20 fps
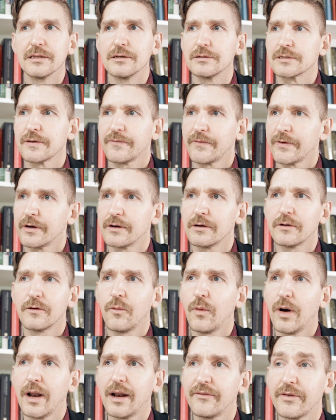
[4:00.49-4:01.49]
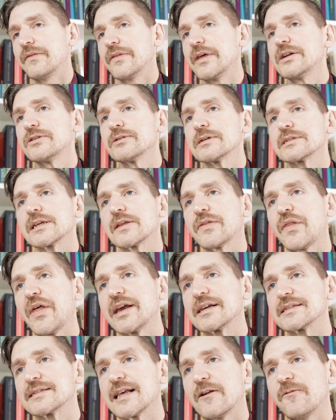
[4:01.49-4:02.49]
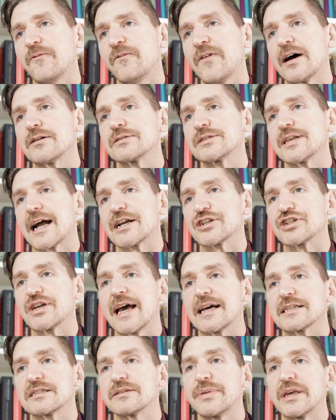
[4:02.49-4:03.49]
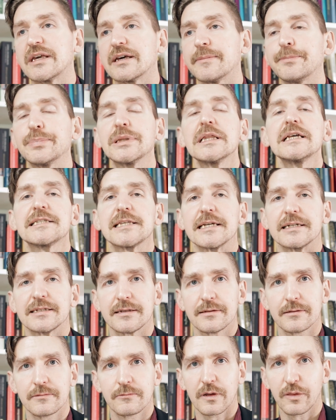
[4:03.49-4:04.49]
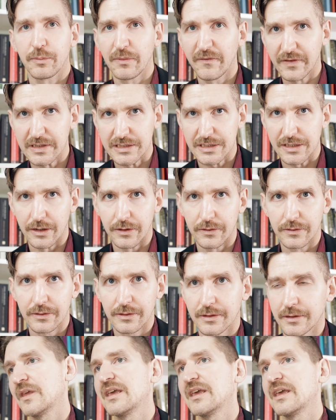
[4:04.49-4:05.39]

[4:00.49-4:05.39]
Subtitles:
Lucifer or whatever. The interesting thing is that Faust actually has to be complicit with Mephisto.